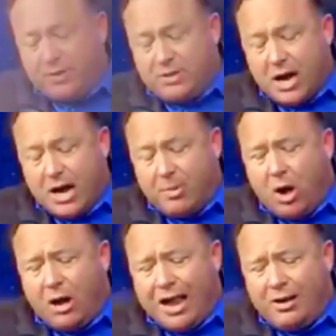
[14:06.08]
the time.
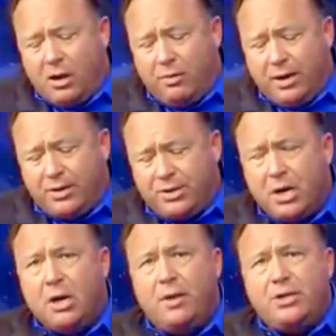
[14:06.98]
All I know is
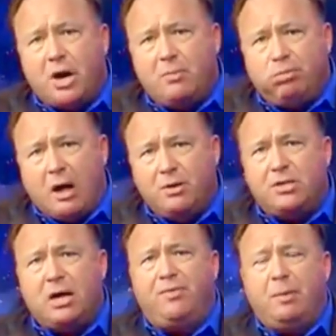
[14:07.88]
they start blowing
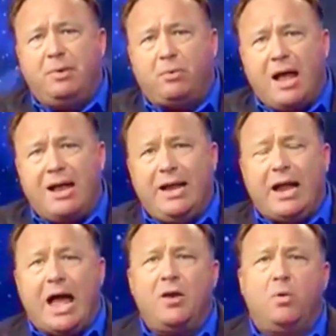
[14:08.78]
stuff up and rioting.
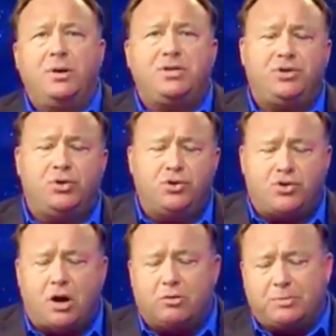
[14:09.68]
I don't want to see too
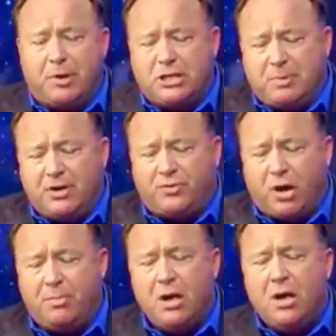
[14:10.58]
strong a response by
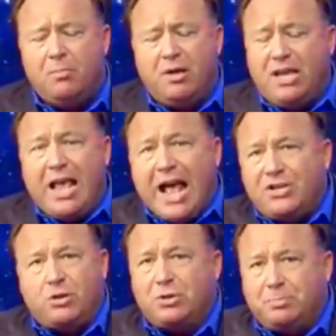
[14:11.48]
Trump, but he has
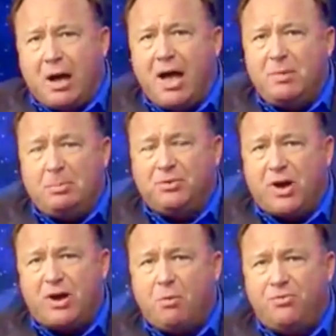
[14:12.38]
to respond to people trying
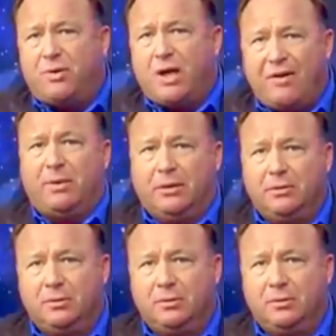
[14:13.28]
to overthrow the government.